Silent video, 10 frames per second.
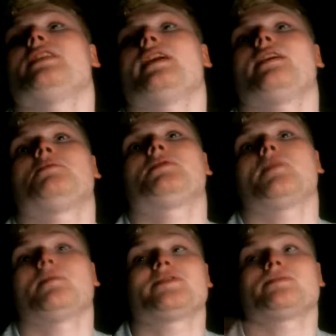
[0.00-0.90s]
that was
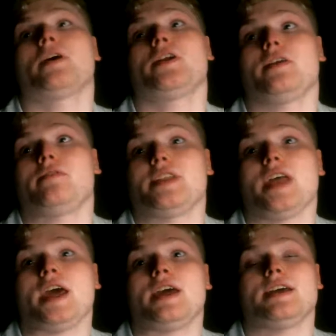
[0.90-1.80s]
from Smarter Every
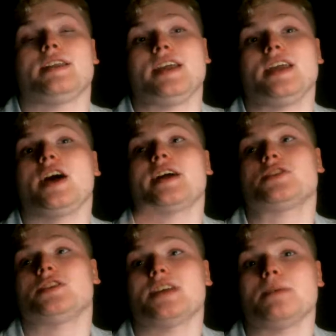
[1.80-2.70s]
Day, and he
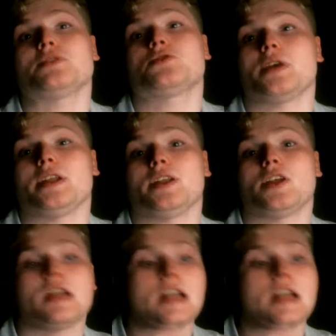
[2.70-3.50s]
actually demonstrated